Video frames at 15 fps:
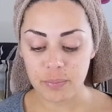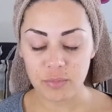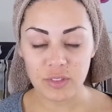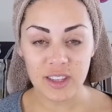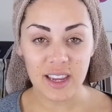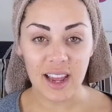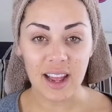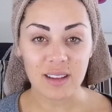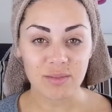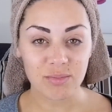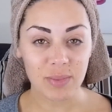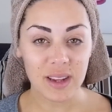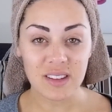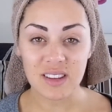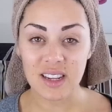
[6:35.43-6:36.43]
yeah,
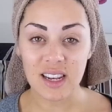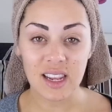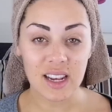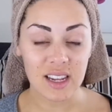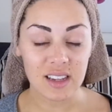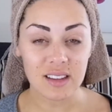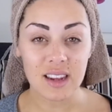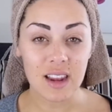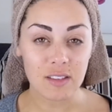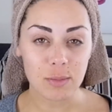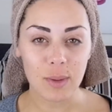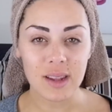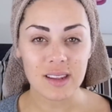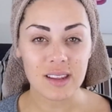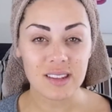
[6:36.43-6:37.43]
basically gives
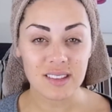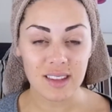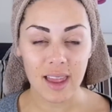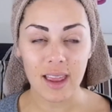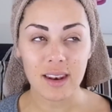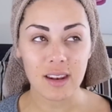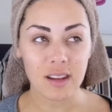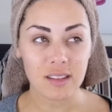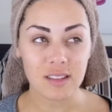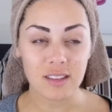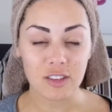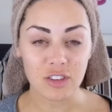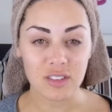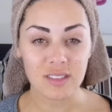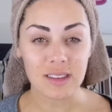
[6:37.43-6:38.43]
my skin
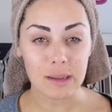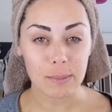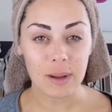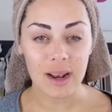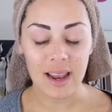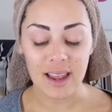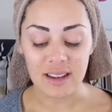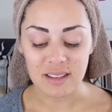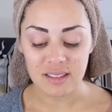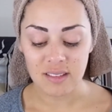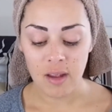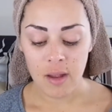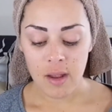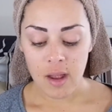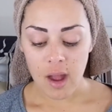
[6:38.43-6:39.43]
such a deep cleanse.
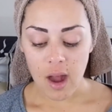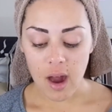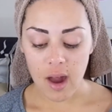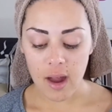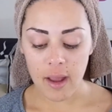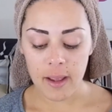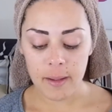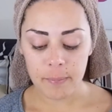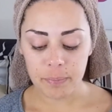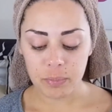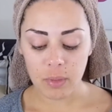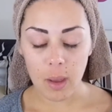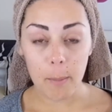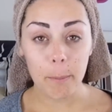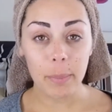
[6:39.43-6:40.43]
I
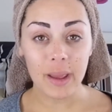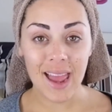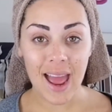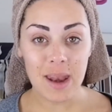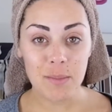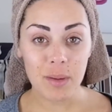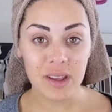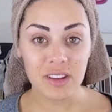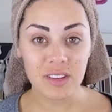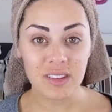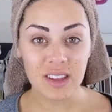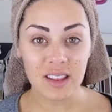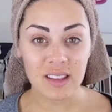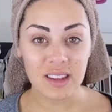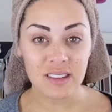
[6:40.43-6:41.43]
began by
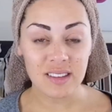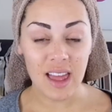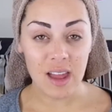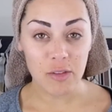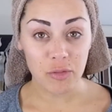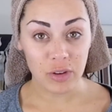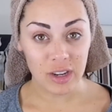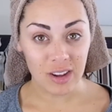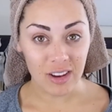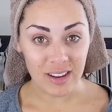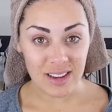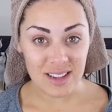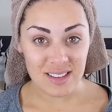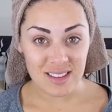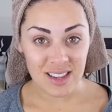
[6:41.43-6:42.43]
using this every
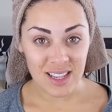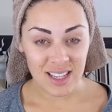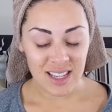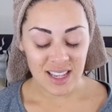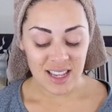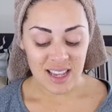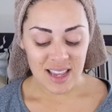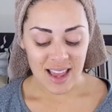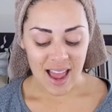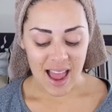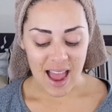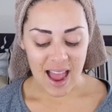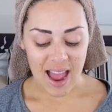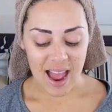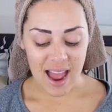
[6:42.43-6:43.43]
night
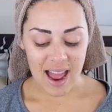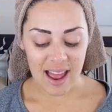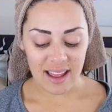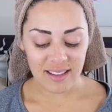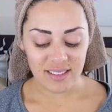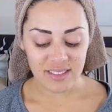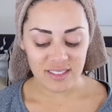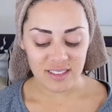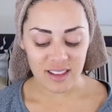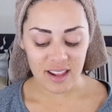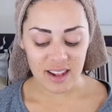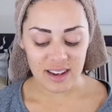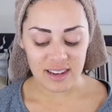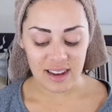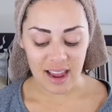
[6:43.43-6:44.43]
and
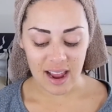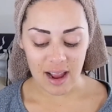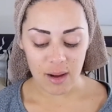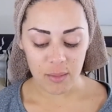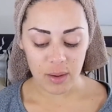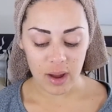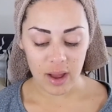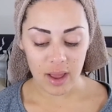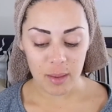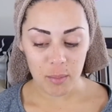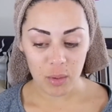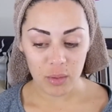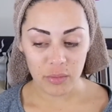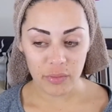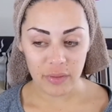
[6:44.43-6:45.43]
now I'm
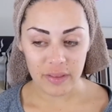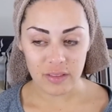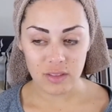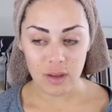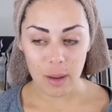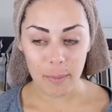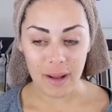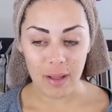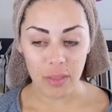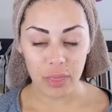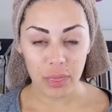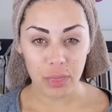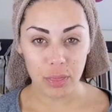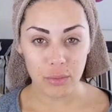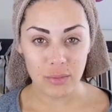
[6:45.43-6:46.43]
on it about
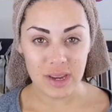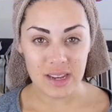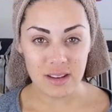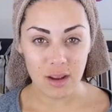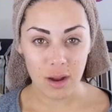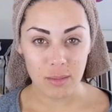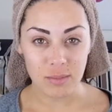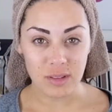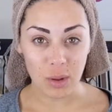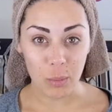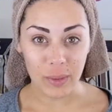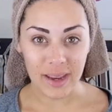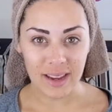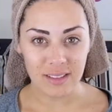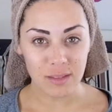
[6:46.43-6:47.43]
3 times a
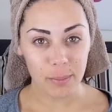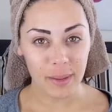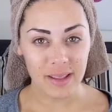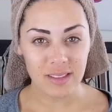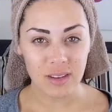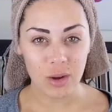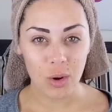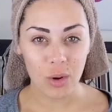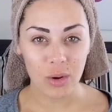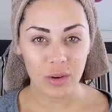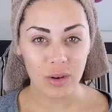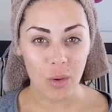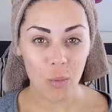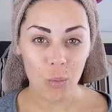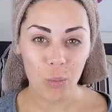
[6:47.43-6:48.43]
week, depending
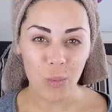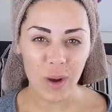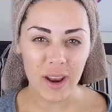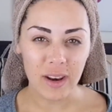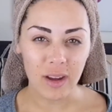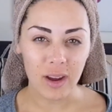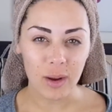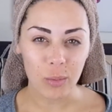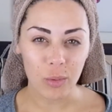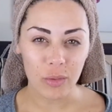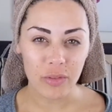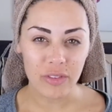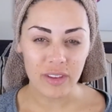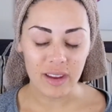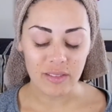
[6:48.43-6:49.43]
on when I
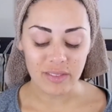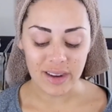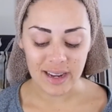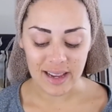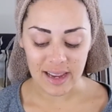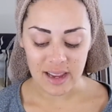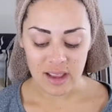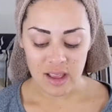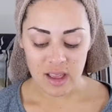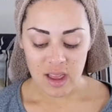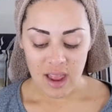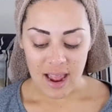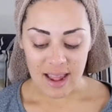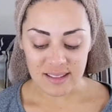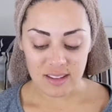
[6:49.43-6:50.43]
want it really,
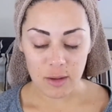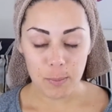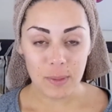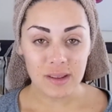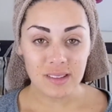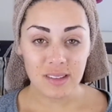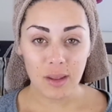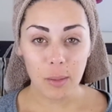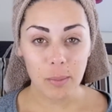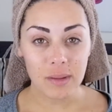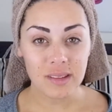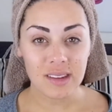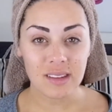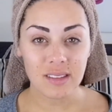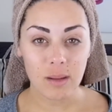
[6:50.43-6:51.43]
as I've been so
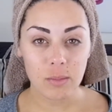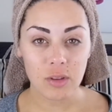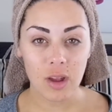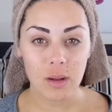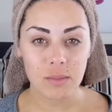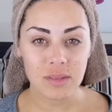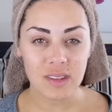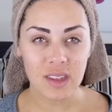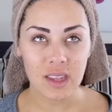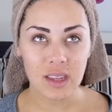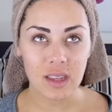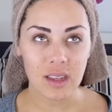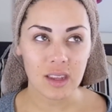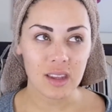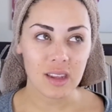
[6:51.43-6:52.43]
busy. Sometimes
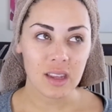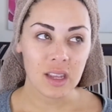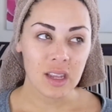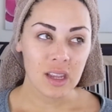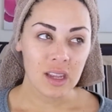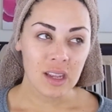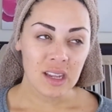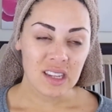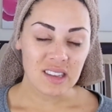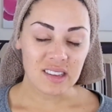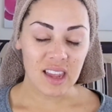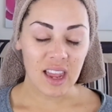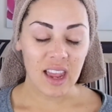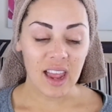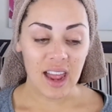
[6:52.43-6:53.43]

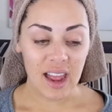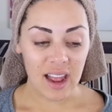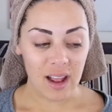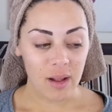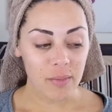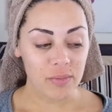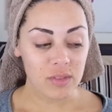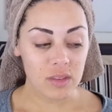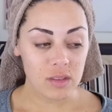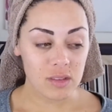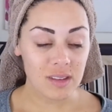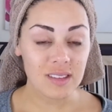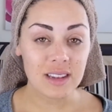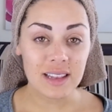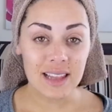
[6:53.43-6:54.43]
skincare
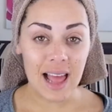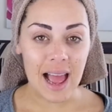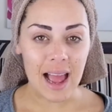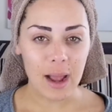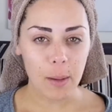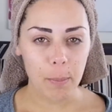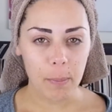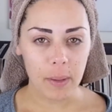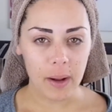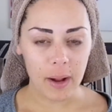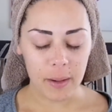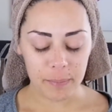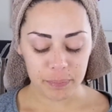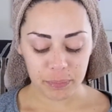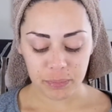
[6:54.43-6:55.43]
doesn't lack,
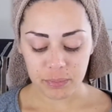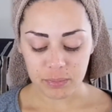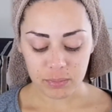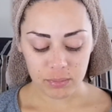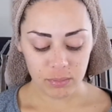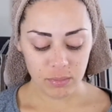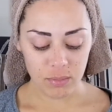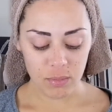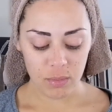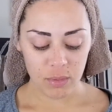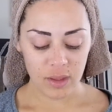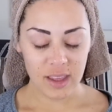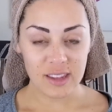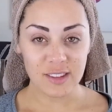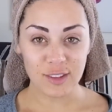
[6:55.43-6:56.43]
but
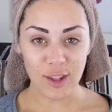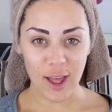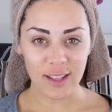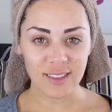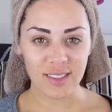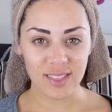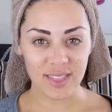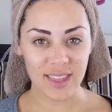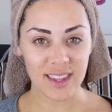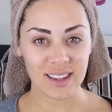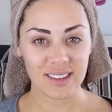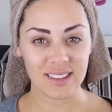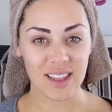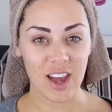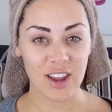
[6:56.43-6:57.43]
certain
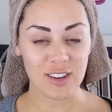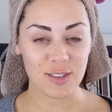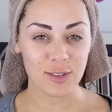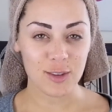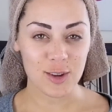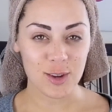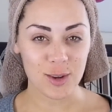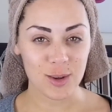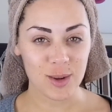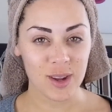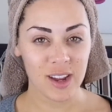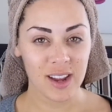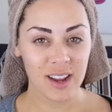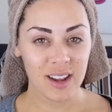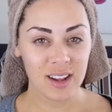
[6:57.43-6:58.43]
things that I do
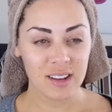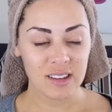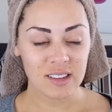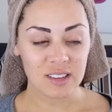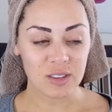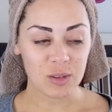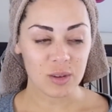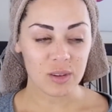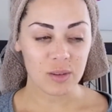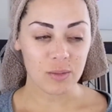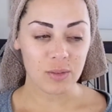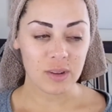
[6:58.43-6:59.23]
sort of